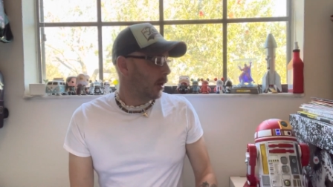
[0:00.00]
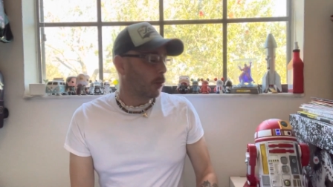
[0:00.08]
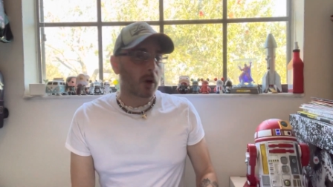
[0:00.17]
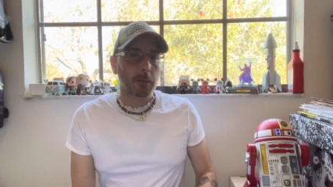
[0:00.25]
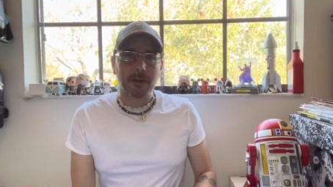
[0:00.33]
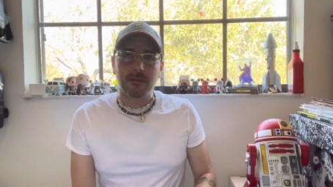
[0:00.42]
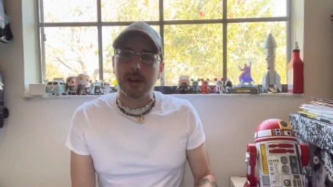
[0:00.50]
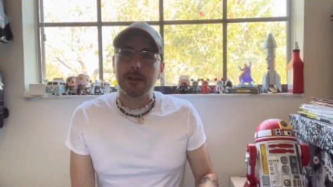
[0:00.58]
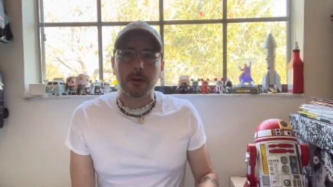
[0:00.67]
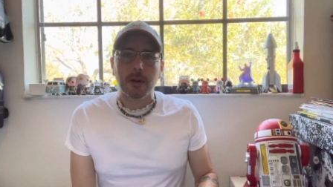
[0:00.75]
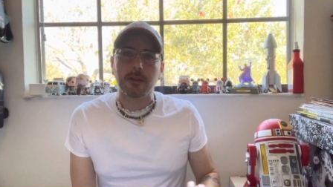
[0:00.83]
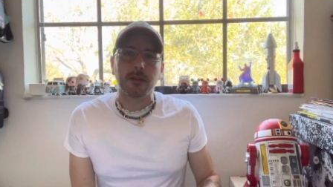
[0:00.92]
One of my
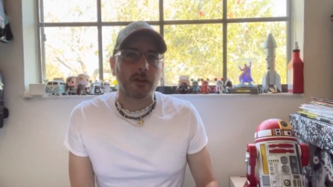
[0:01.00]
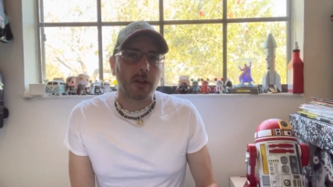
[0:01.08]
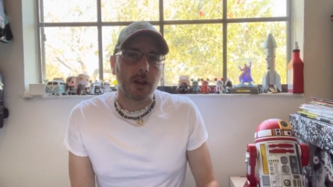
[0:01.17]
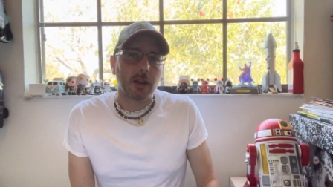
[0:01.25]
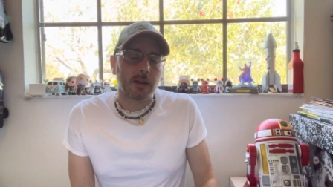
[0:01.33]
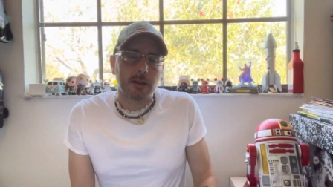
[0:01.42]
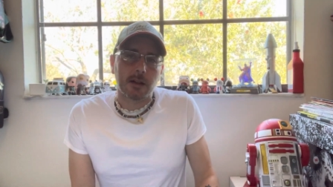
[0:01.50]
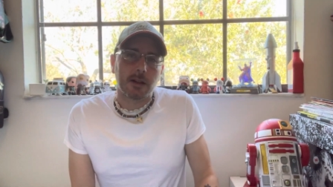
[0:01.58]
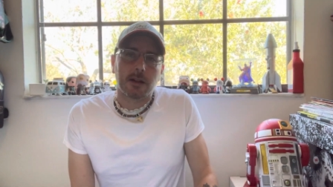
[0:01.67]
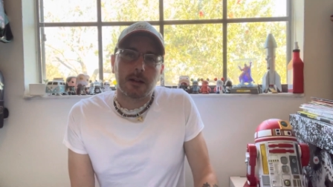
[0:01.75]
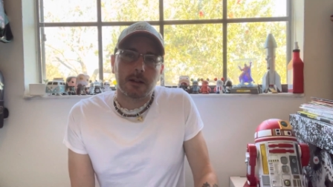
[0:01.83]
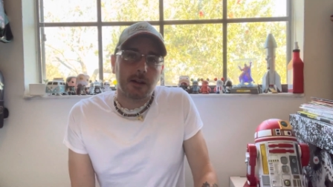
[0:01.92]
favorites, and
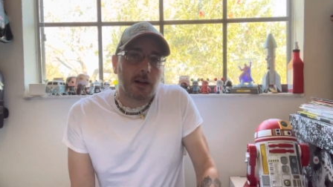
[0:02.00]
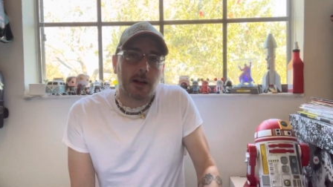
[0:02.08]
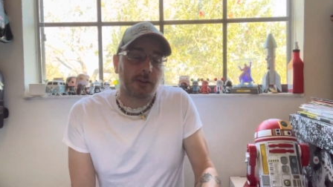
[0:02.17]
uh, yeah, I